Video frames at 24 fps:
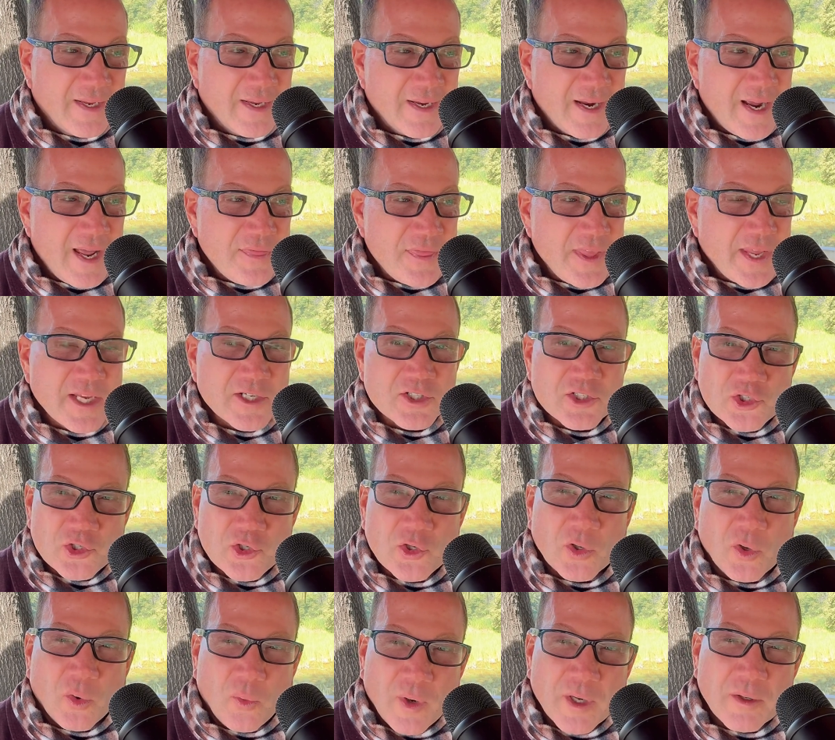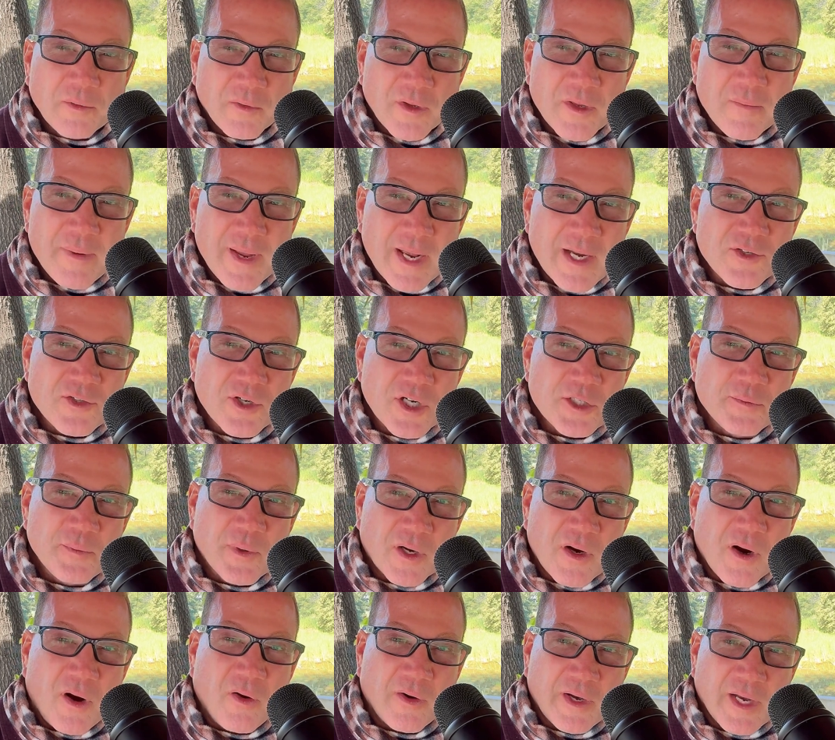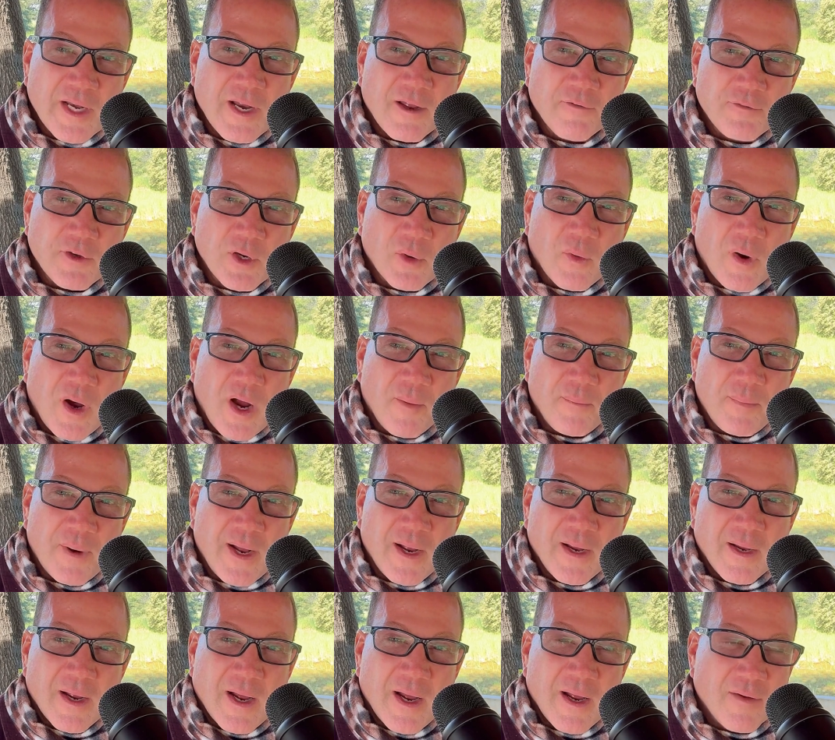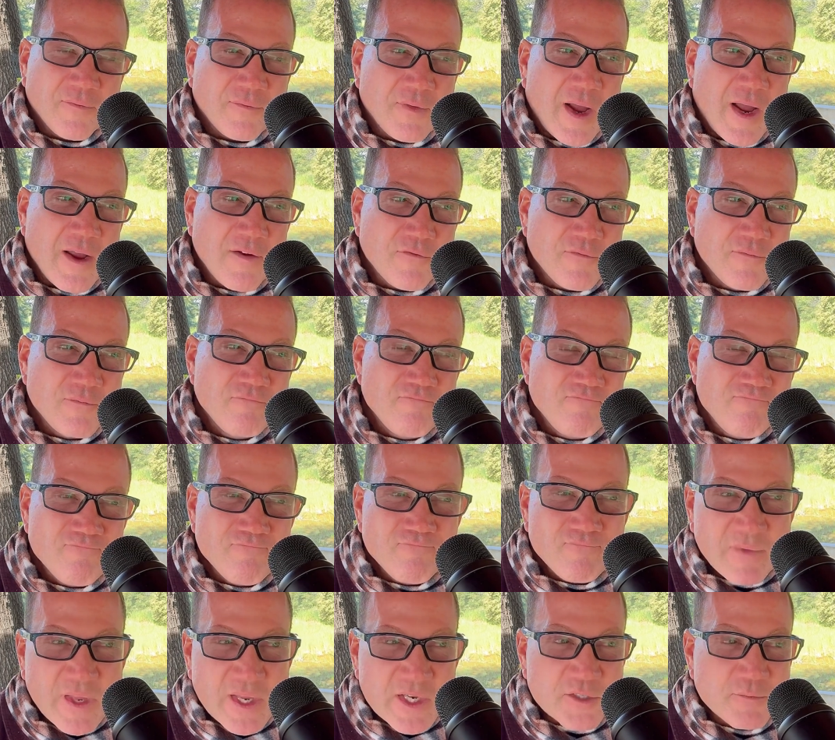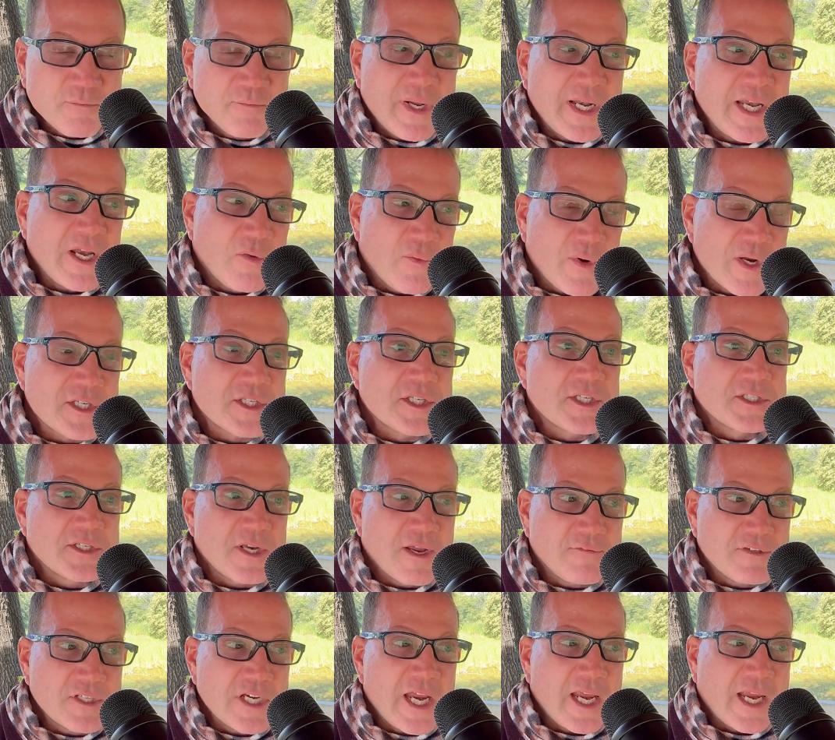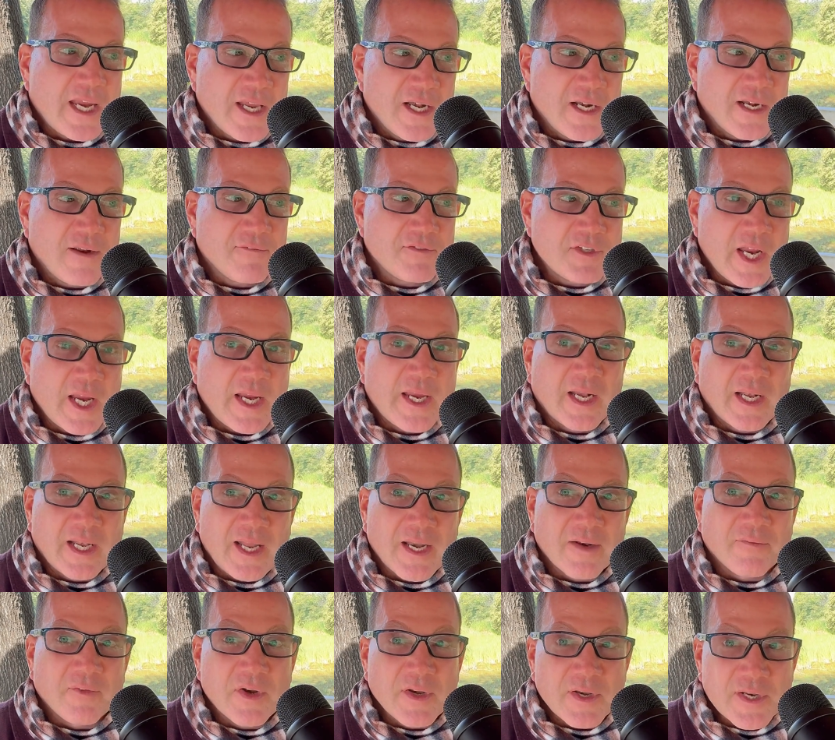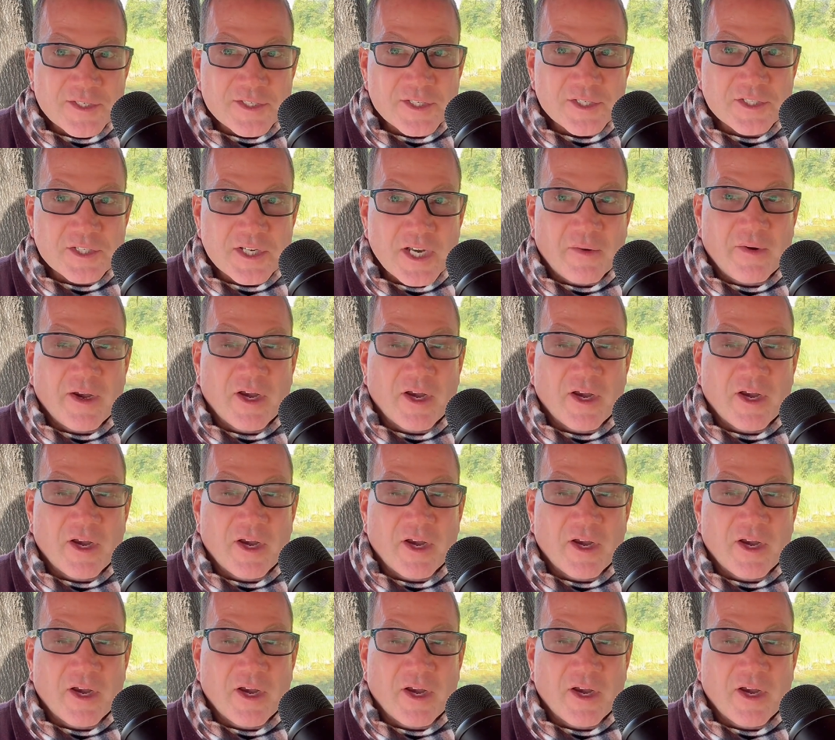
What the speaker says: think it's true. One really bad judgment call can F you up. I've as many risks as I've taken, and I've taken a lot of unnecessary